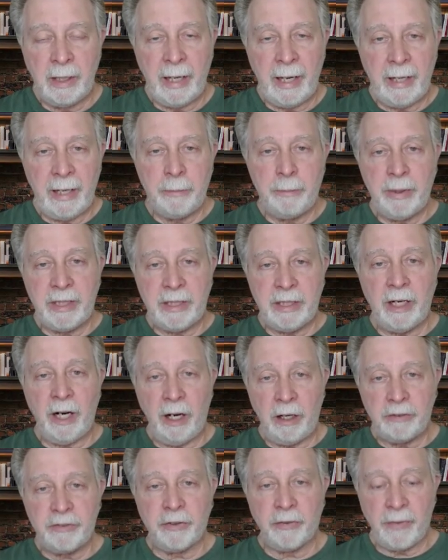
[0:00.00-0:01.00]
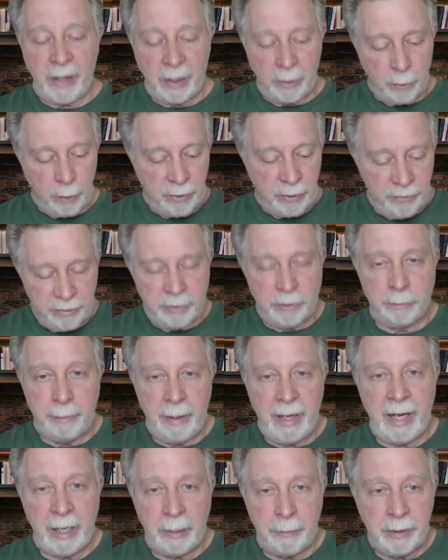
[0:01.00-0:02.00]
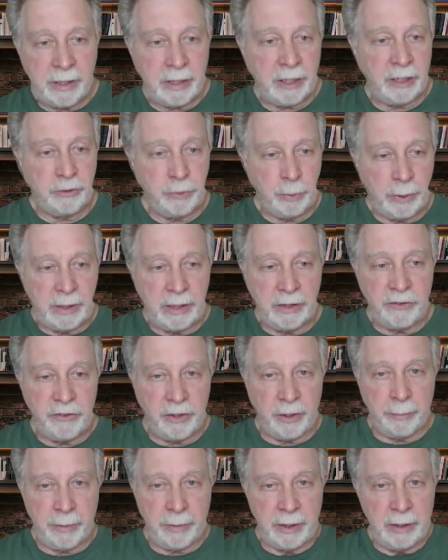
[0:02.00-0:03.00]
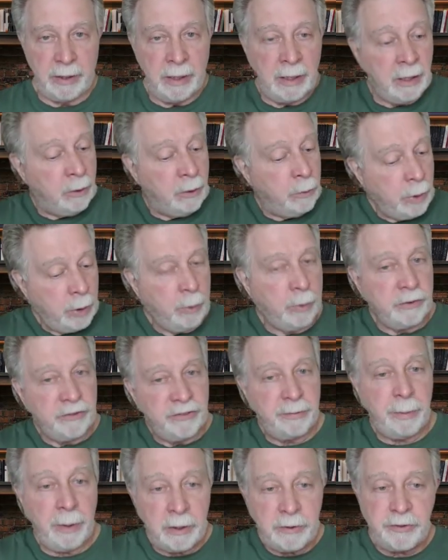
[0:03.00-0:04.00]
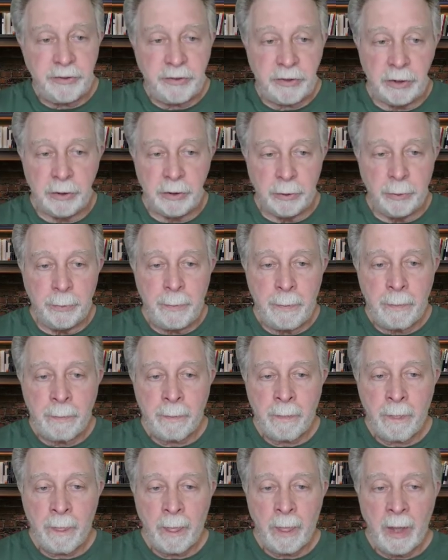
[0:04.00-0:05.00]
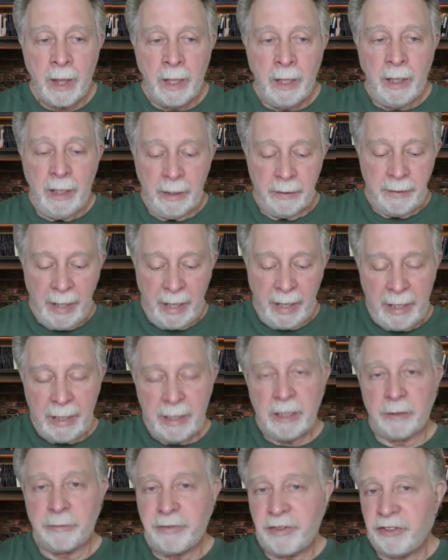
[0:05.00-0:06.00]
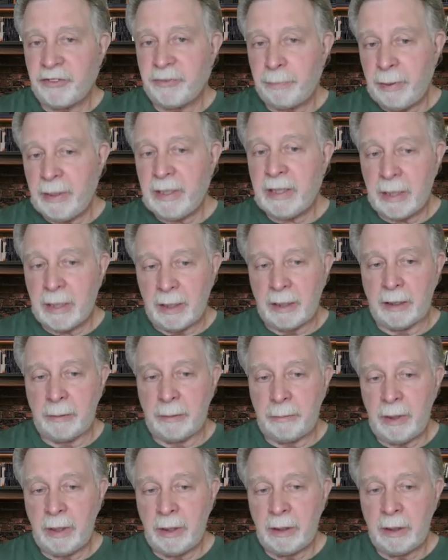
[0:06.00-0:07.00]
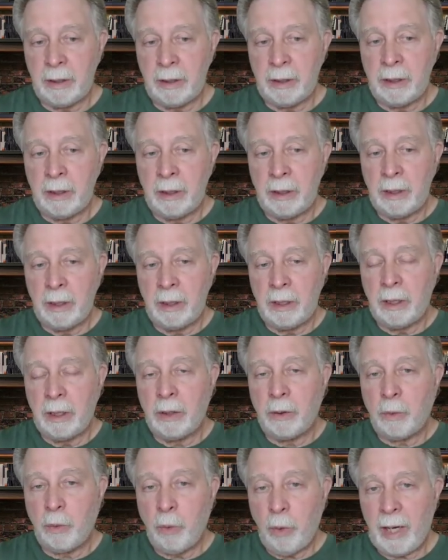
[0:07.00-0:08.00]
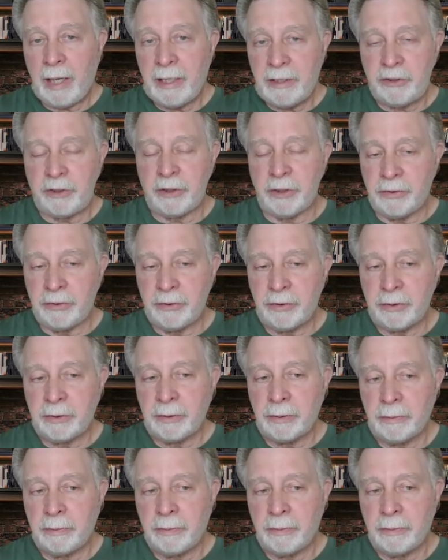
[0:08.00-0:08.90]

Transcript: And because of that, we feel bad because we did something we weren't supposed to. That helps us become righteous.